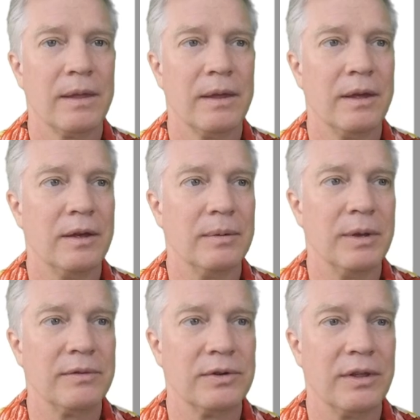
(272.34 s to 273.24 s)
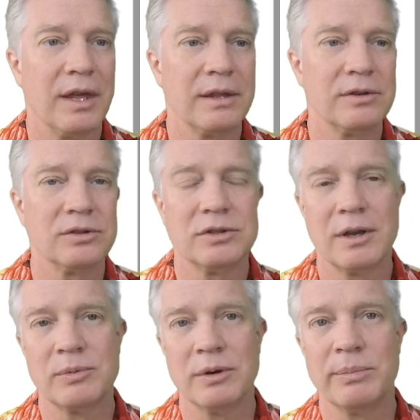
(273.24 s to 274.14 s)
After that, there's a
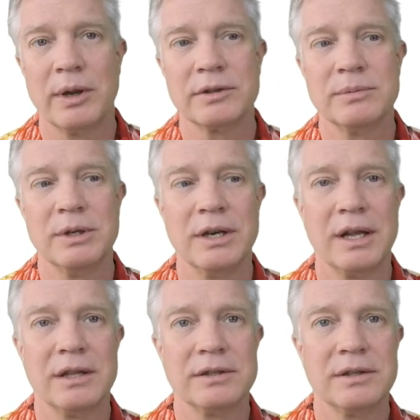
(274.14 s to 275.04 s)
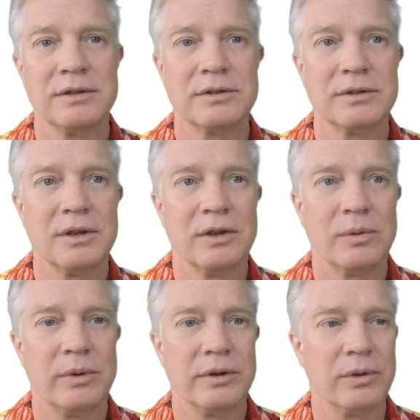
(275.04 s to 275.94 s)
chapter on proximate analysis,
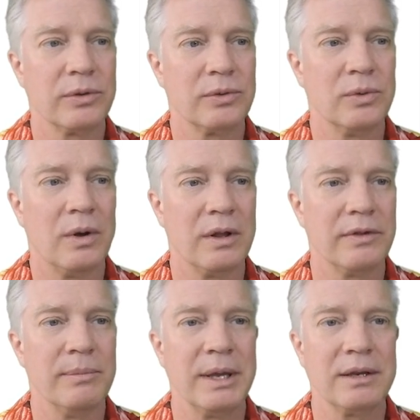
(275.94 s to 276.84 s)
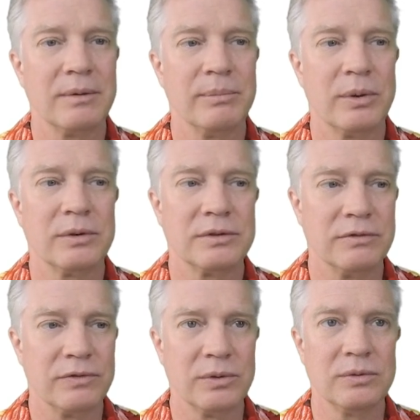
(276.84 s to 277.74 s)
where I go through all of the main components
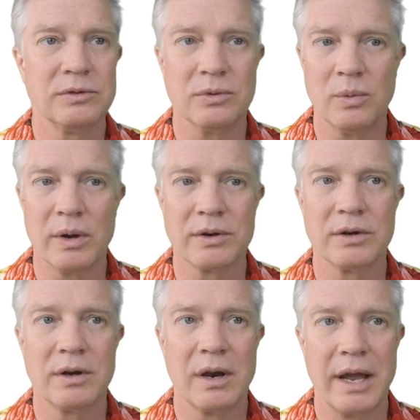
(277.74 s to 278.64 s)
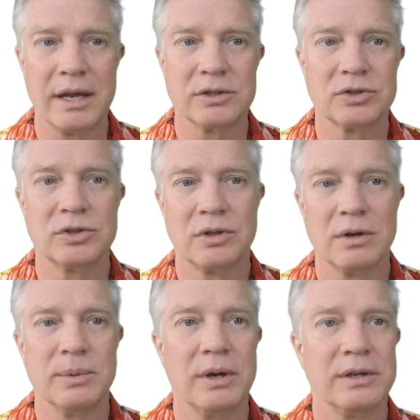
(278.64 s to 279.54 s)
of food, so water, ash,
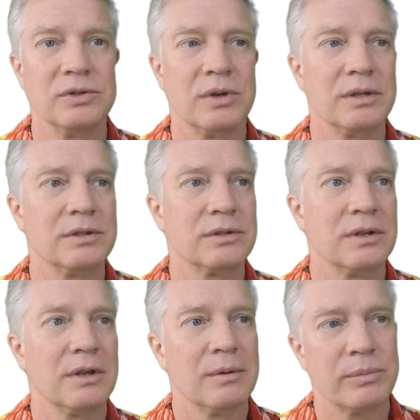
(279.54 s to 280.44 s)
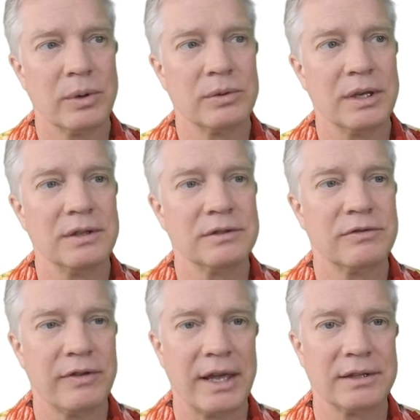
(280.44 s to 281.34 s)
carbohydrates, proteins,
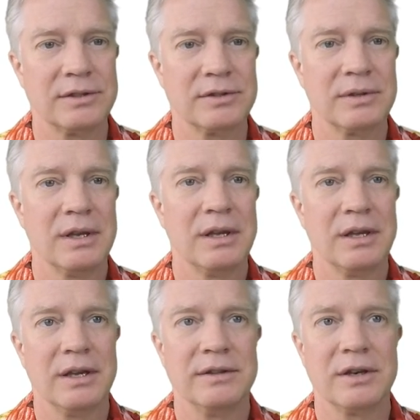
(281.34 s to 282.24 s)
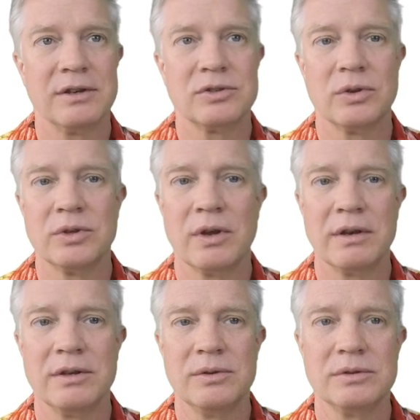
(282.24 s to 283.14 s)
fats, and then I show you how
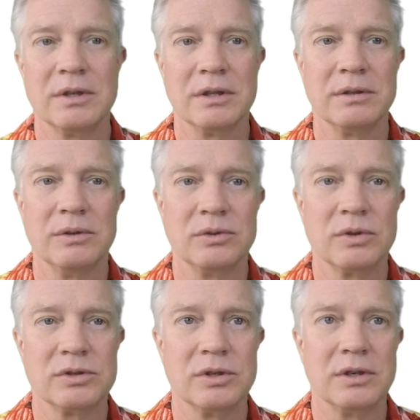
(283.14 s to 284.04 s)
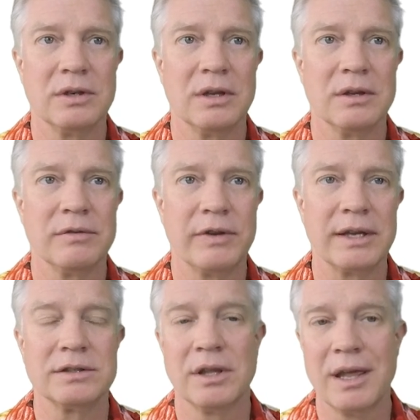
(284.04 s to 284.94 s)
to use the nutrition
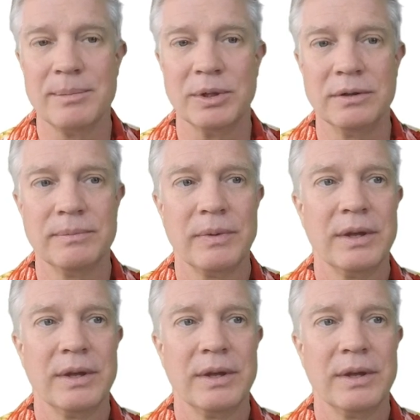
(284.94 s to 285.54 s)
facts label